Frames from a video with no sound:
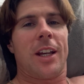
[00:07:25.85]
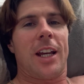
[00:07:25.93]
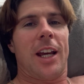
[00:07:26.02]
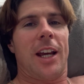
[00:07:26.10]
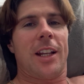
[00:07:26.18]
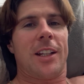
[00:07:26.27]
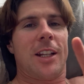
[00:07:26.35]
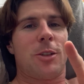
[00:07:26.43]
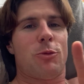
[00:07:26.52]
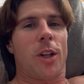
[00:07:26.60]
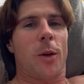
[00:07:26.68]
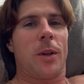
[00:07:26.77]
and it's
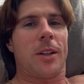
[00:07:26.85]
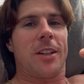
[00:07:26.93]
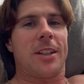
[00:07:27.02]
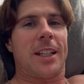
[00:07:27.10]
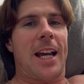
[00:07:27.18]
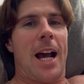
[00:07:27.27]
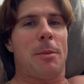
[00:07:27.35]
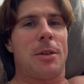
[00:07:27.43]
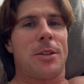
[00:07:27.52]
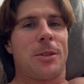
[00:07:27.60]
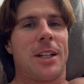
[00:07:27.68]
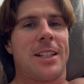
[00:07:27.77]
really weird because the camera's
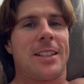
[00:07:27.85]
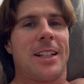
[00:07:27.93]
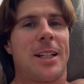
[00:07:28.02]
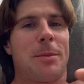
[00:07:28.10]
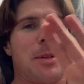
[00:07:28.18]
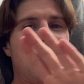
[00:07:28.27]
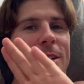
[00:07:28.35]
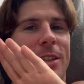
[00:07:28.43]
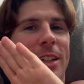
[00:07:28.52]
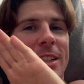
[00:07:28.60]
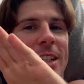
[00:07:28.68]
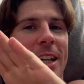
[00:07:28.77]
on this side but the
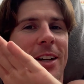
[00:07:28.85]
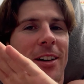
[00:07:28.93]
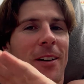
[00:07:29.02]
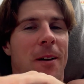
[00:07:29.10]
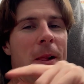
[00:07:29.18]
screen's here.